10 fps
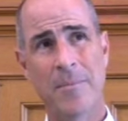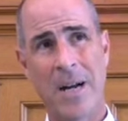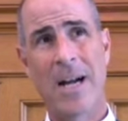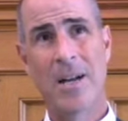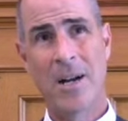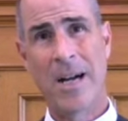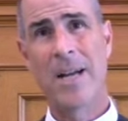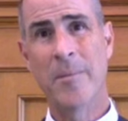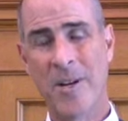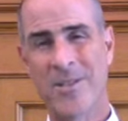I
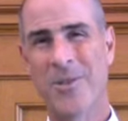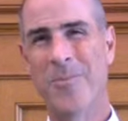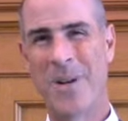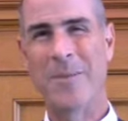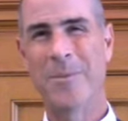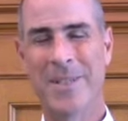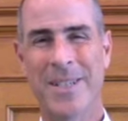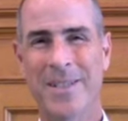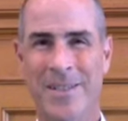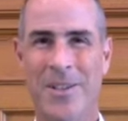am also
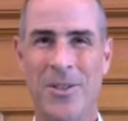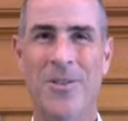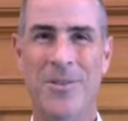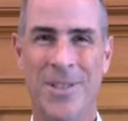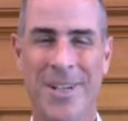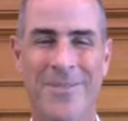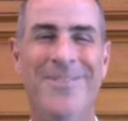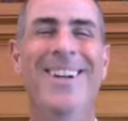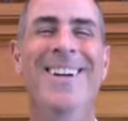probably close enough